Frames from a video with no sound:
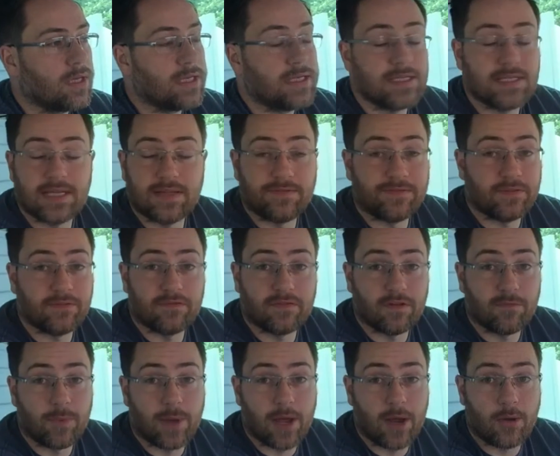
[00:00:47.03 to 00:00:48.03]
doesn't even have
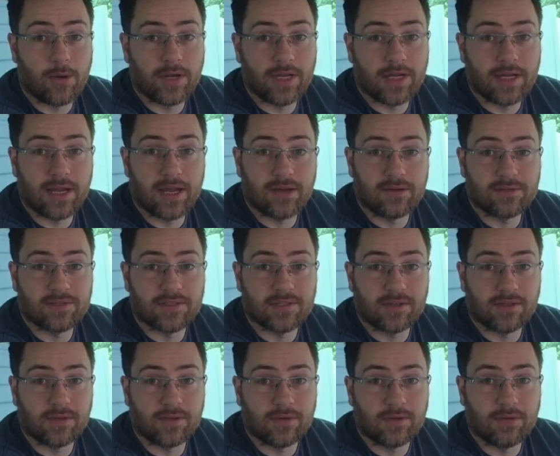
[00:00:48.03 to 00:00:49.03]
enough power in it now
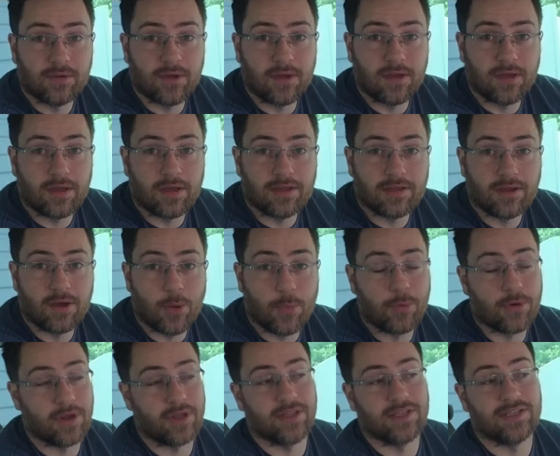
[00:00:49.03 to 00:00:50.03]
to
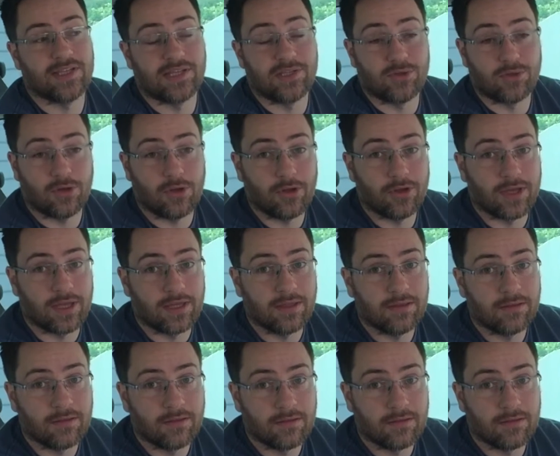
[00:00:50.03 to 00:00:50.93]
operate the central locking.